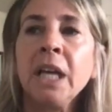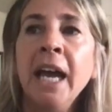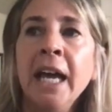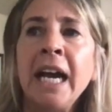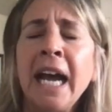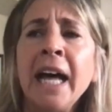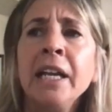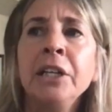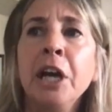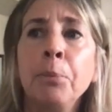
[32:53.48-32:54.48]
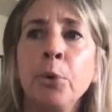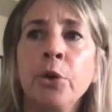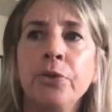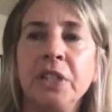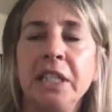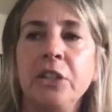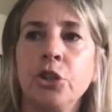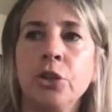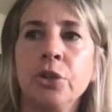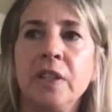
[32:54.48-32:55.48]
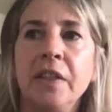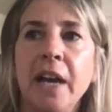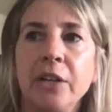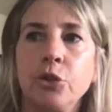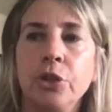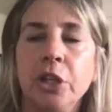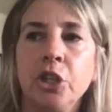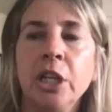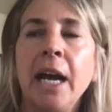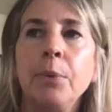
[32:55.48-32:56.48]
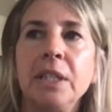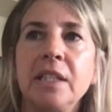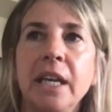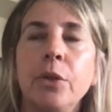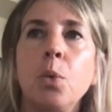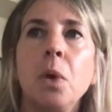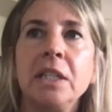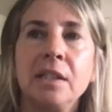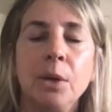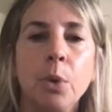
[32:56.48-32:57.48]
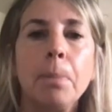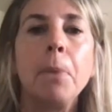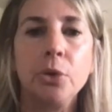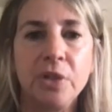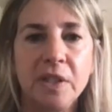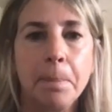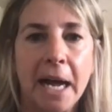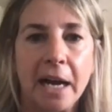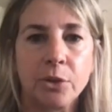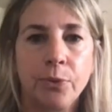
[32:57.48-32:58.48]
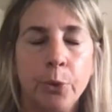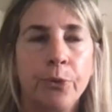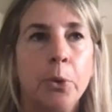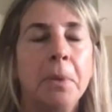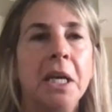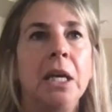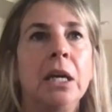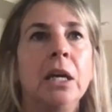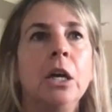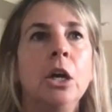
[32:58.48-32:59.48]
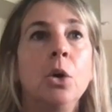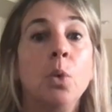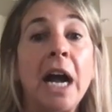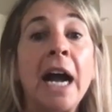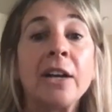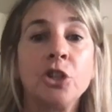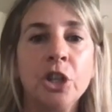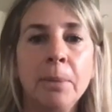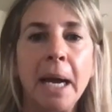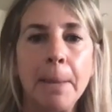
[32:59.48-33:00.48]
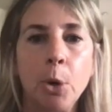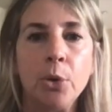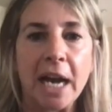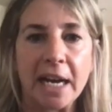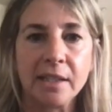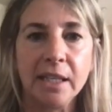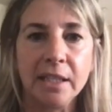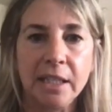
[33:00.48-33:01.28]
and I had a number of teachers in that tradition. I would say the ones that were most impactful for me were actually my monastic